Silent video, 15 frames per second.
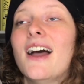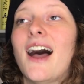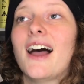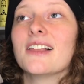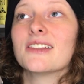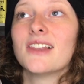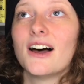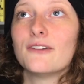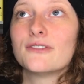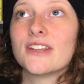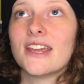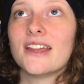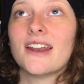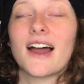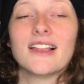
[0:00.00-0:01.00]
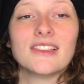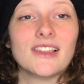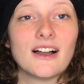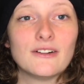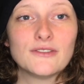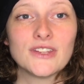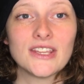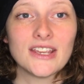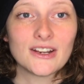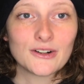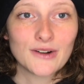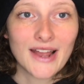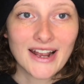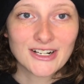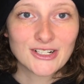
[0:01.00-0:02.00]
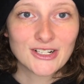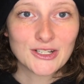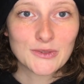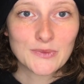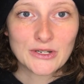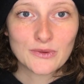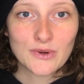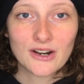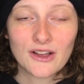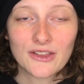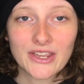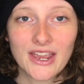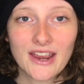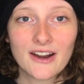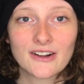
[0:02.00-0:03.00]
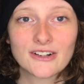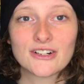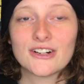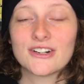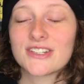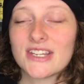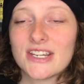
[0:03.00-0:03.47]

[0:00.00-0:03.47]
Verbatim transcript: I loved it. I loved the interactions between all the characters.